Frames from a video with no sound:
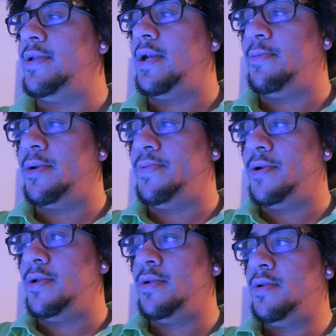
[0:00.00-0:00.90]
then I'm gonna
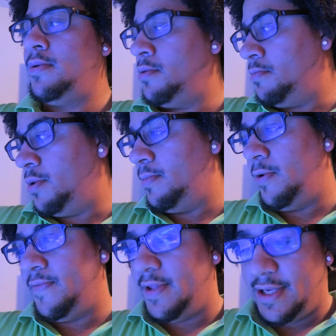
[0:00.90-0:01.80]
put put
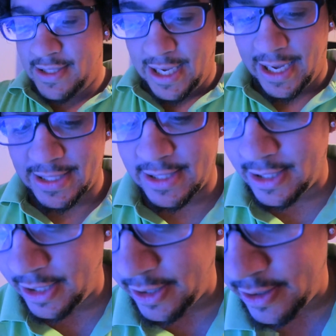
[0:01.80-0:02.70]
both of these guys
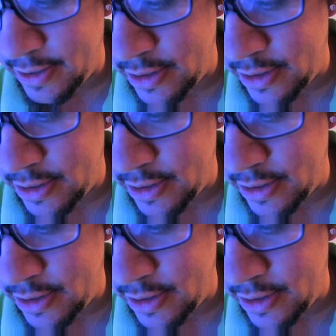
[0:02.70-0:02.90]
in there